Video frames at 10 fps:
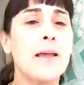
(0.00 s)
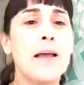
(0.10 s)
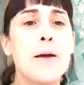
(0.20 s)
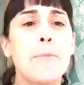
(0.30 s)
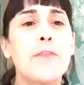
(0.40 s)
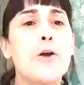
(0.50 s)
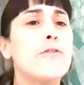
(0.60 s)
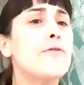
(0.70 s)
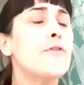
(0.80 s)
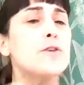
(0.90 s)
But there are a
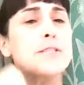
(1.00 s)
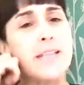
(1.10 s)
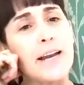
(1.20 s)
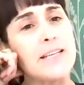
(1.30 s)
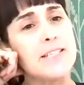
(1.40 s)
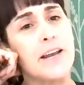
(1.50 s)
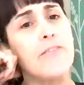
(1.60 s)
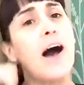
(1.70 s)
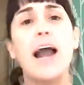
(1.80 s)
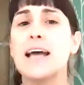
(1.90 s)
few studies that have
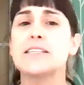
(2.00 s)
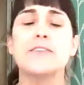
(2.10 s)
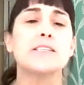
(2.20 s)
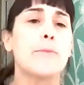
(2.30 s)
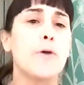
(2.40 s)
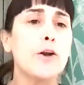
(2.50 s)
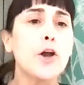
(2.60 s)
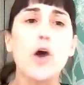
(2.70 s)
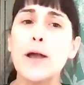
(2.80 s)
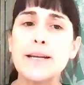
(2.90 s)
highlighted this, and I'm not going to
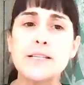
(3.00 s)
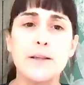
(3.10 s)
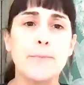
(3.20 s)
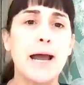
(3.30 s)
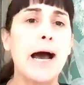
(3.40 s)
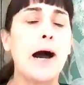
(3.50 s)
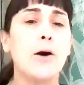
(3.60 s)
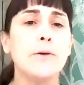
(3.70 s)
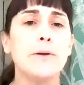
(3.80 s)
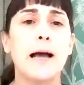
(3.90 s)
go into them
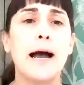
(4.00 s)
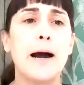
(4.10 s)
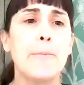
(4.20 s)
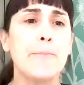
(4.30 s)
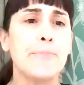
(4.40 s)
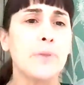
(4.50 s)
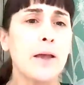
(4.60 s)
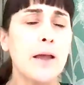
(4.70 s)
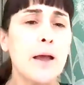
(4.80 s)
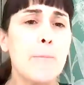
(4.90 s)
now.
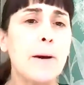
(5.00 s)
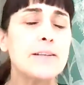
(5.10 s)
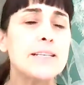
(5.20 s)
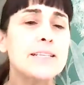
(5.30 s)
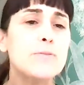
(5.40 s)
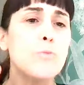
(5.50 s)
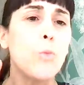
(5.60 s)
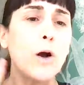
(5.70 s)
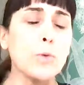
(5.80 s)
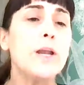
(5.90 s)
But
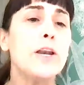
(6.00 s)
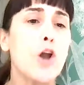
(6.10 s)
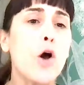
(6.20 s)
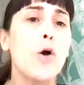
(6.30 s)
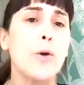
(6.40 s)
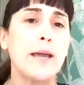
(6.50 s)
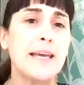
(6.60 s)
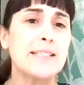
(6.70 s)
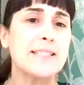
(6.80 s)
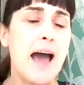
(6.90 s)
what we know
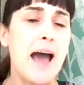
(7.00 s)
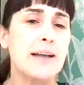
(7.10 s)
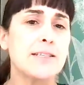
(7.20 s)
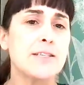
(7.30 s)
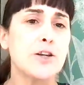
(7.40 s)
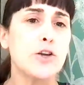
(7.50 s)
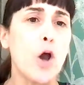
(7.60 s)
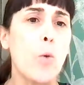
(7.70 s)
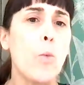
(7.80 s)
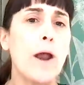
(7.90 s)
is that,
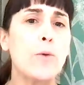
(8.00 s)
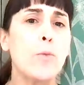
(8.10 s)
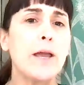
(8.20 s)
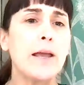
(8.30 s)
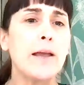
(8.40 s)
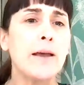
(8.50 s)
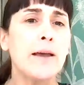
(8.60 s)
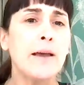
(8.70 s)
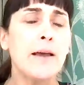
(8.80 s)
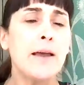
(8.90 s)
when we,
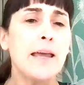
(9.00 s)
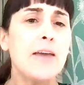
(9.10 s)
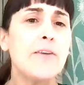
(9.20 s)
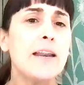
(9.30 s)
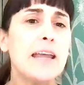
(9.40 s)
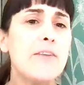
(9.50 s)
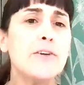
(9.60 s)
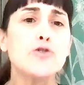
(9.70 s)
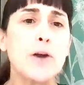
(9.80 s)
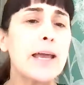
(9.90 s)
even
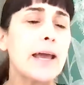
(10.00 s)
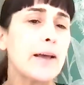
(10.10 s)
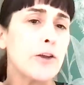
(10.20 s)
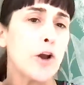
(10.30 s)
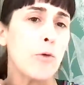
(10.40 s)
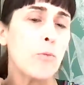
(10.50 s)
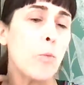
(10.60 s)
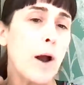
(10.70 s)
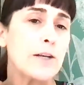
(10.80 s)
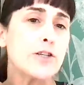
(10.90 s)
drinking,
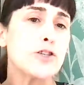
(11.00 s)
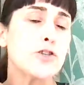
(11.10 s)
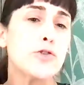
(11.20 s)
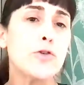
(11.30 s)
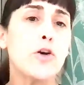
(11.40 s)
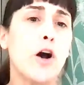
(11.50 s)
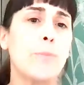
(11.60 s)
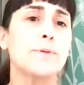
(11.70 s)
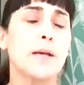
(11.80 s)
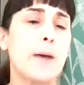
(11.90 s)
1 to 2
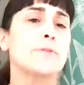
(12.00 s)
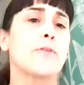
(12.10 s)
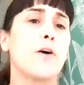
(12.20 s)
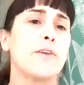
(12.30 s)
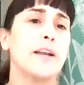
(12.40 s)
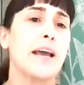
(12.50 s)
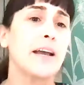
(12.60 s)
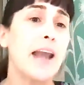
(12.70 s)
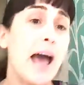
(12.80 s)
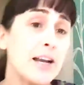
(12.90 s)
cups of coffee a day
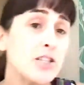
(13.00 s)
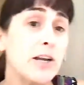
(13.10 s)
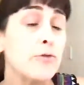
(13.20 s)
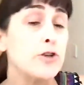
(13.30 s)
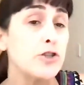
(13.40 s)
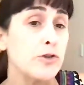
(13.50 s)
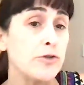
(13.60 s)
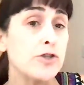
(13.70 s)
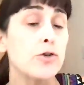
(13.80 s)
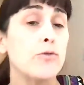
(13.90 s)
can actually reduce your